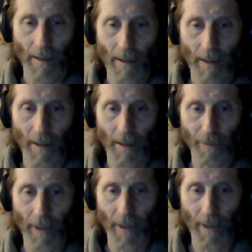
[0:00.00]
just
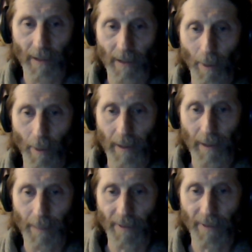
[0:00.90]
realized I do want to keep
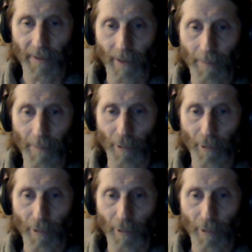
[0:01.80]
this up too.